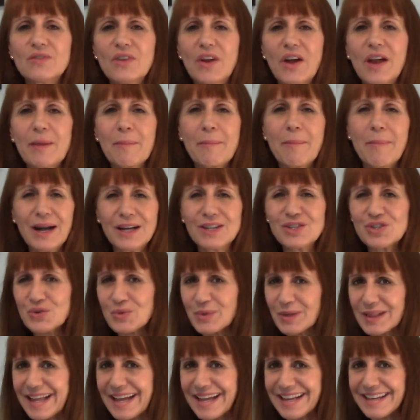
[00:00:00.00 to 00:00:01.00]
very much
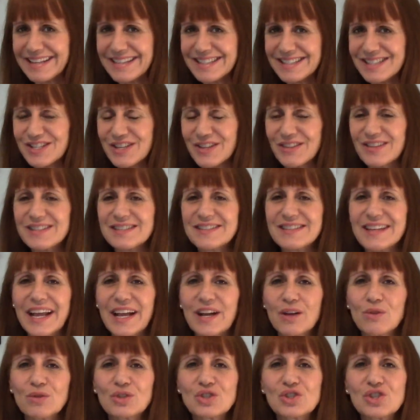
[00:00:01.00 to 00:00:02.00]
related to the
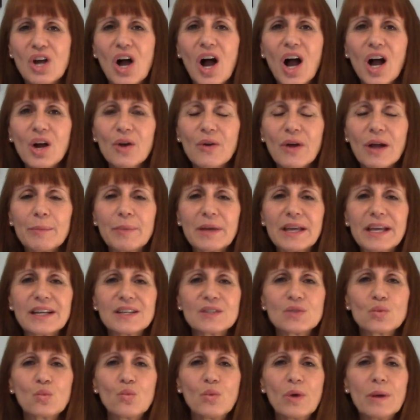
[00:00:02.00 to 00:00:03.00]
sacral chakra,
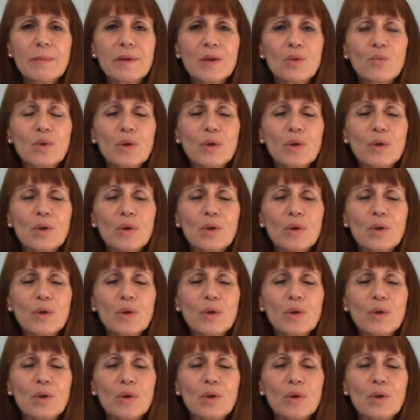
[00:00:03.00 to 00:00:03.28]
because women,